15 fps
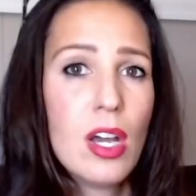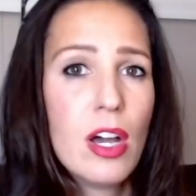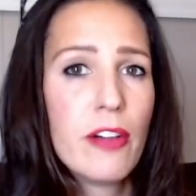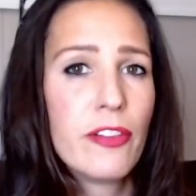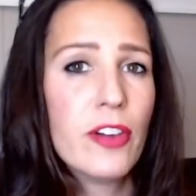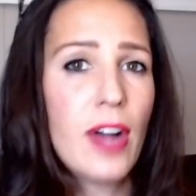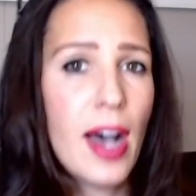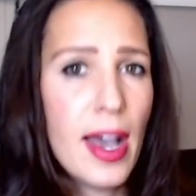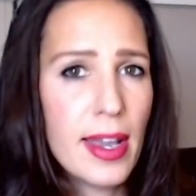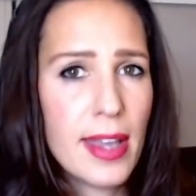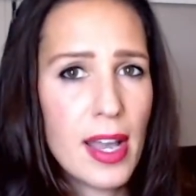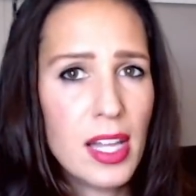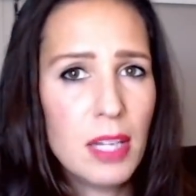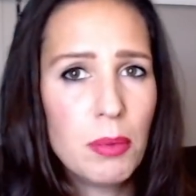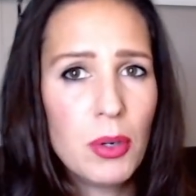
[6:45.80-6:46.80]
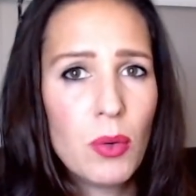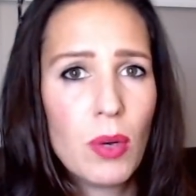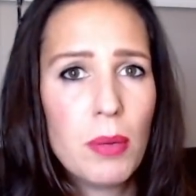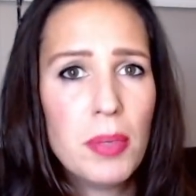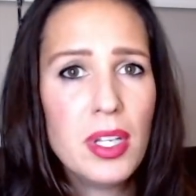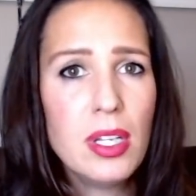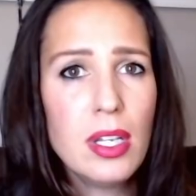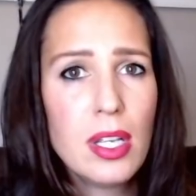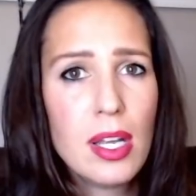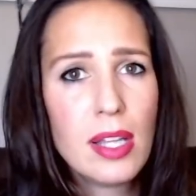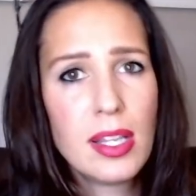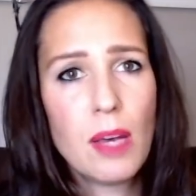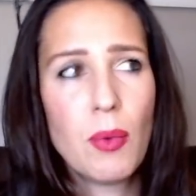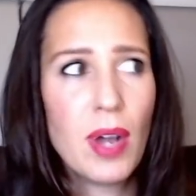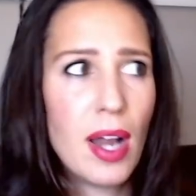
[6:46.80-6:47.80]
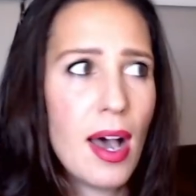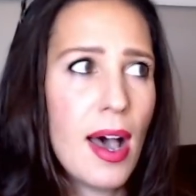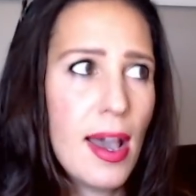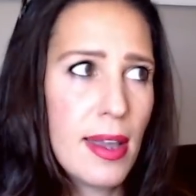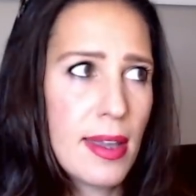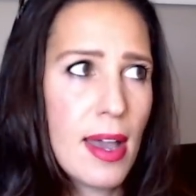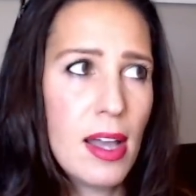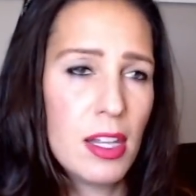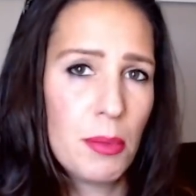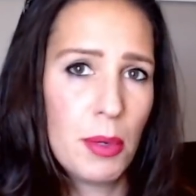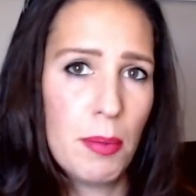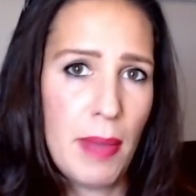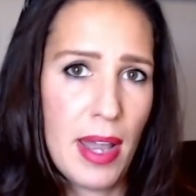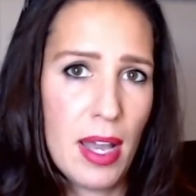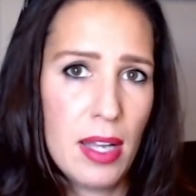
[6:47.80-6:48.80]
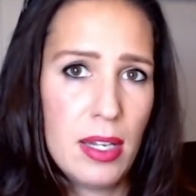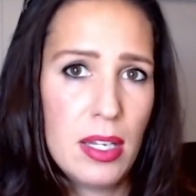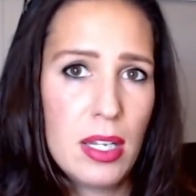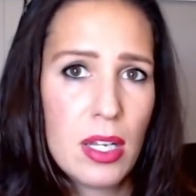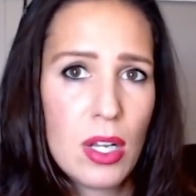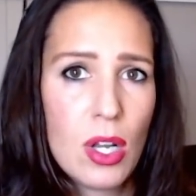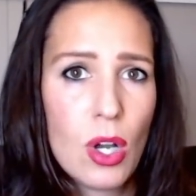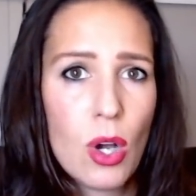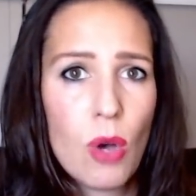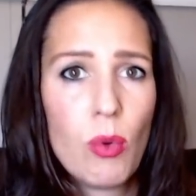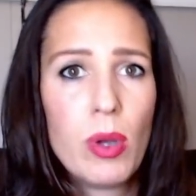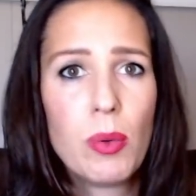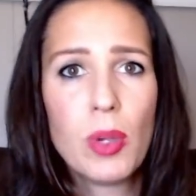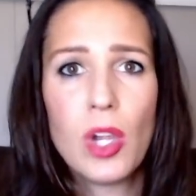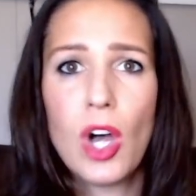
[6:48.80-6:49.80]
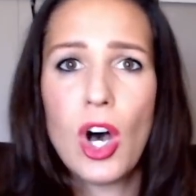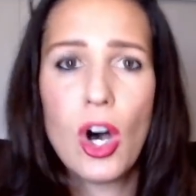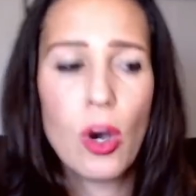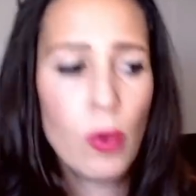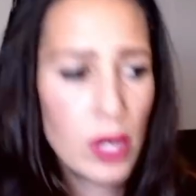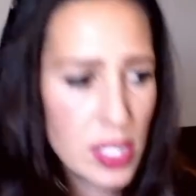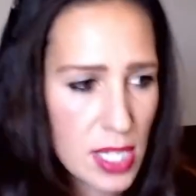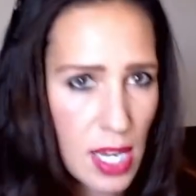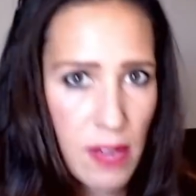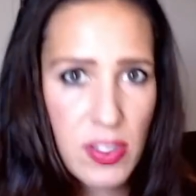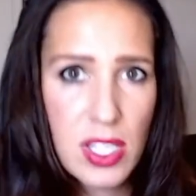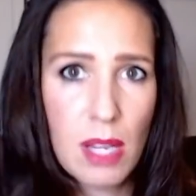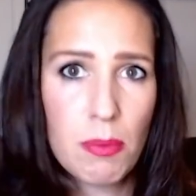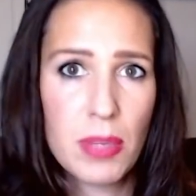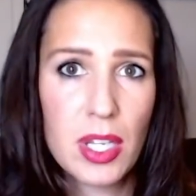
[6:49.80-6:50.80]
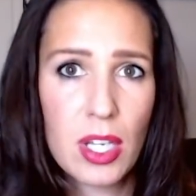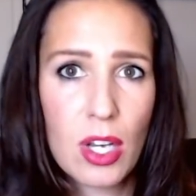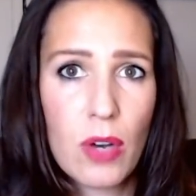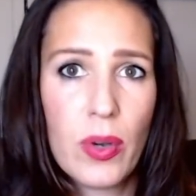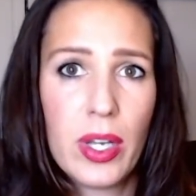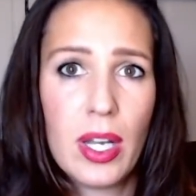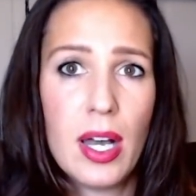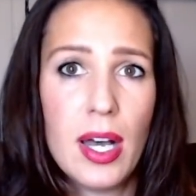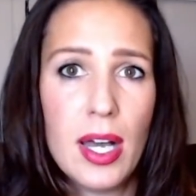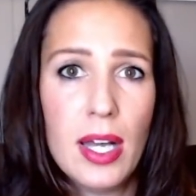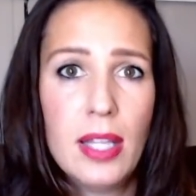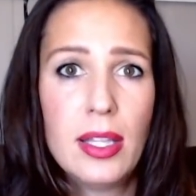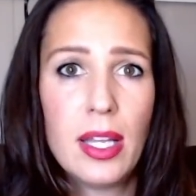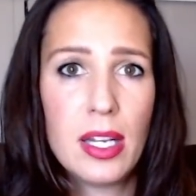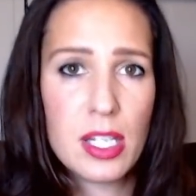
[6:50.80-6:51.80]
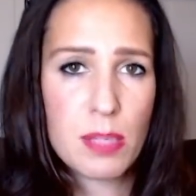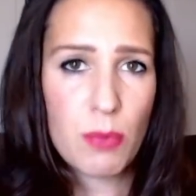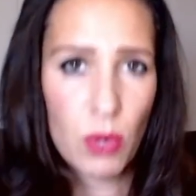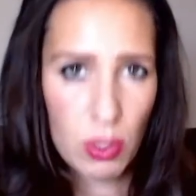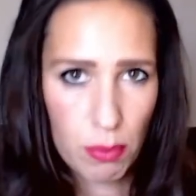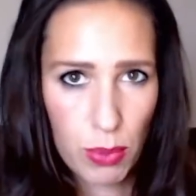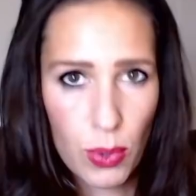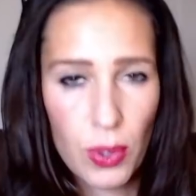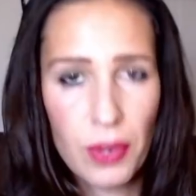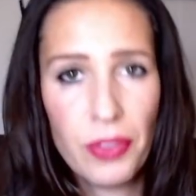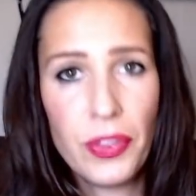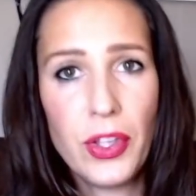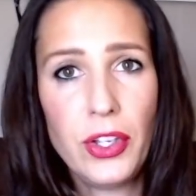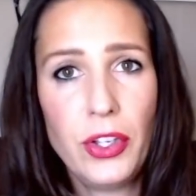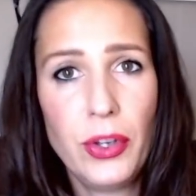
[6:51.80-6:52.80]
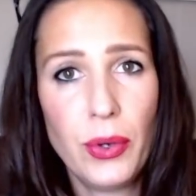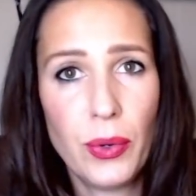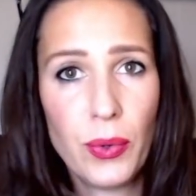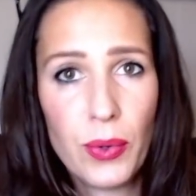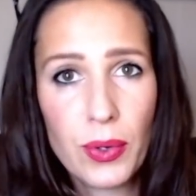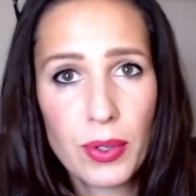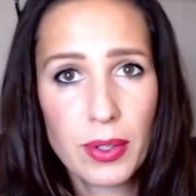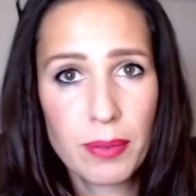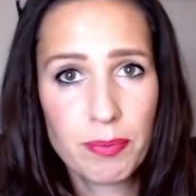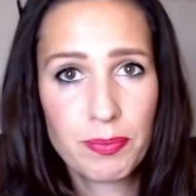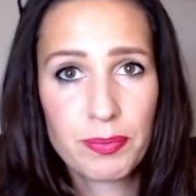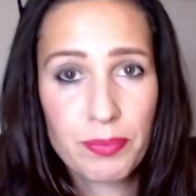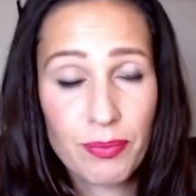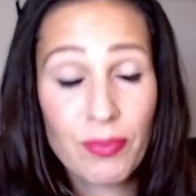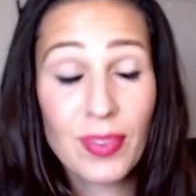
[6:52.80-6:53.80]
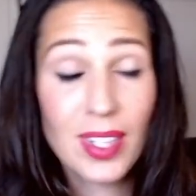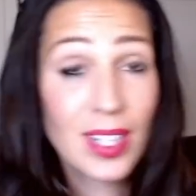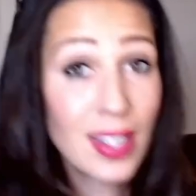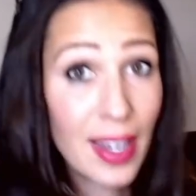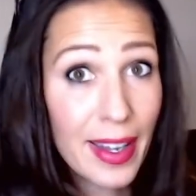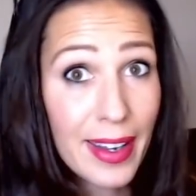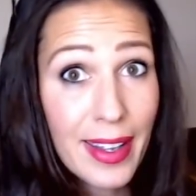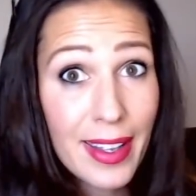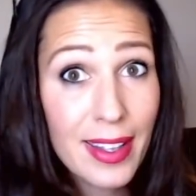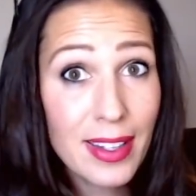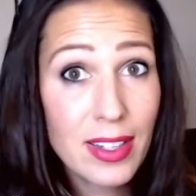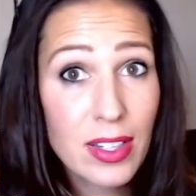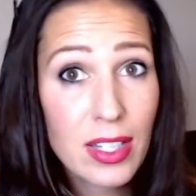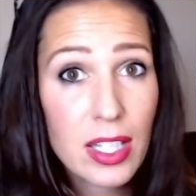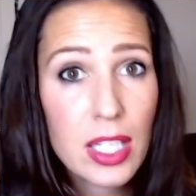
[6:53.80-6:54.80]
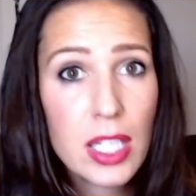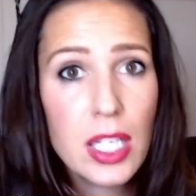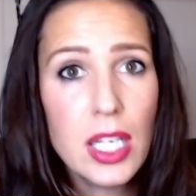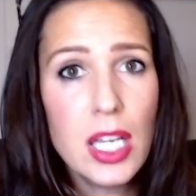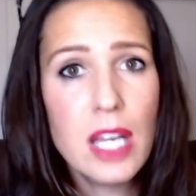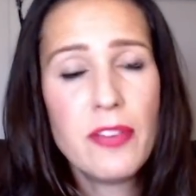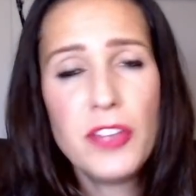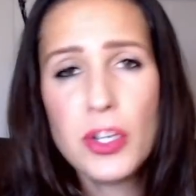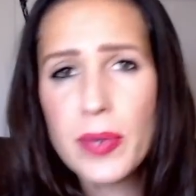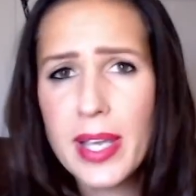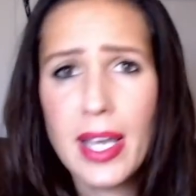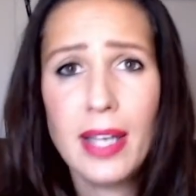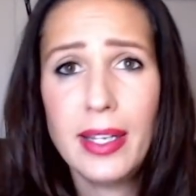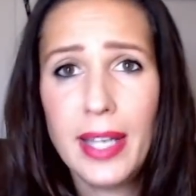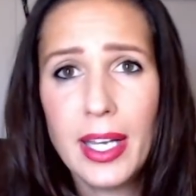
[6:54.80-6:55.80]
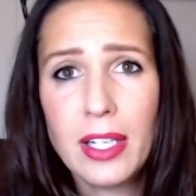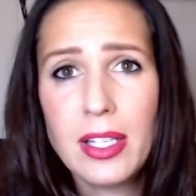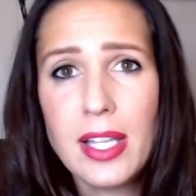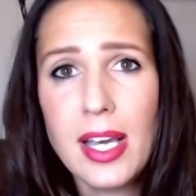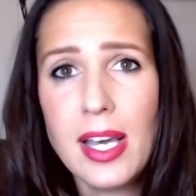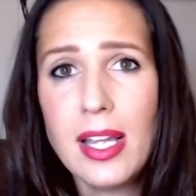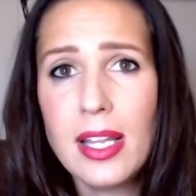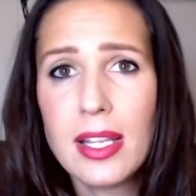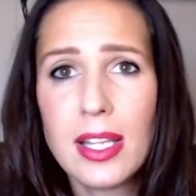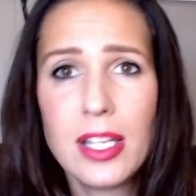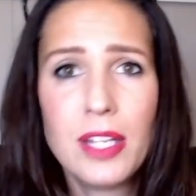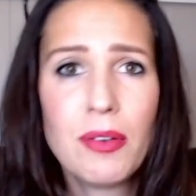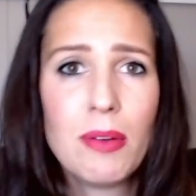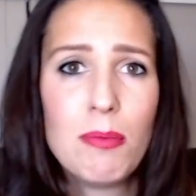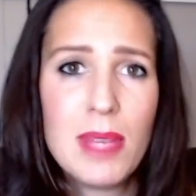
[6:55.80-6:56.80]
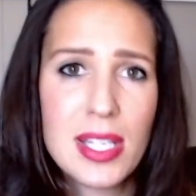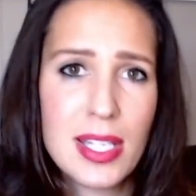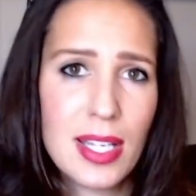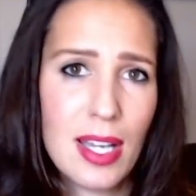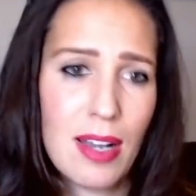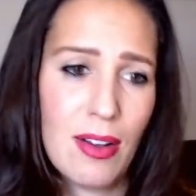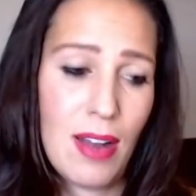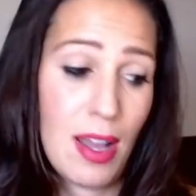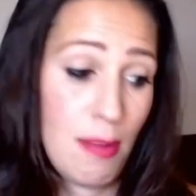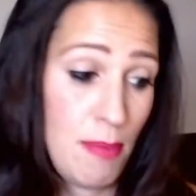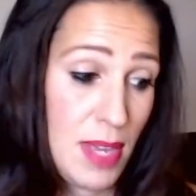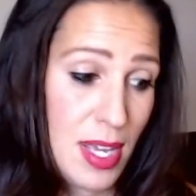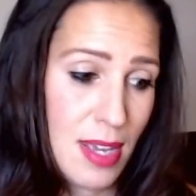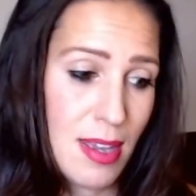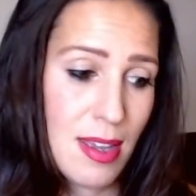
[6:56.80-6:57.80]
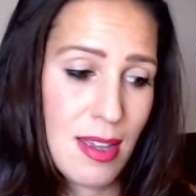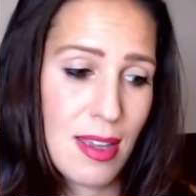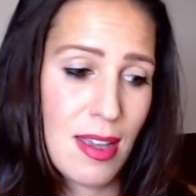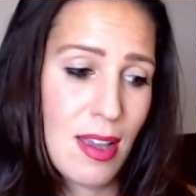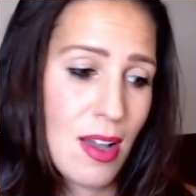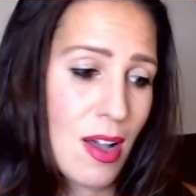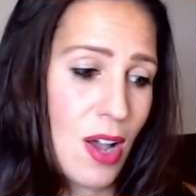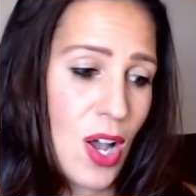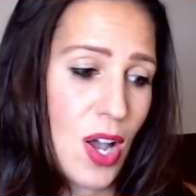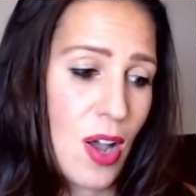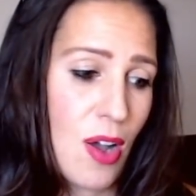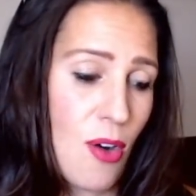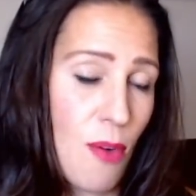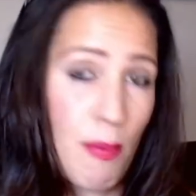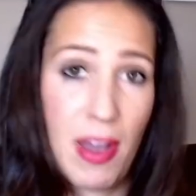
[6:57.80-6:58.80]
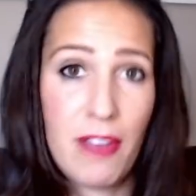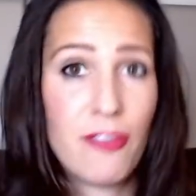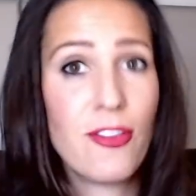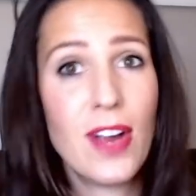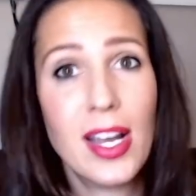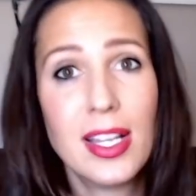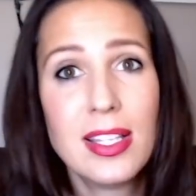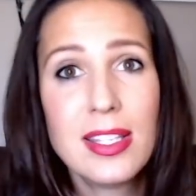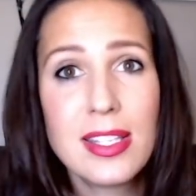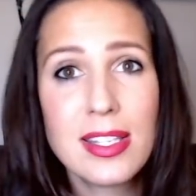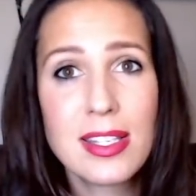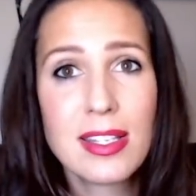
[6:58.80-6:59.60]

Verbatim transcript: For high-caliber women that want a high-caliber man, we will always have something going on that is more important than you. Got it? If you can't handle that, then you are missing out on me or my friends.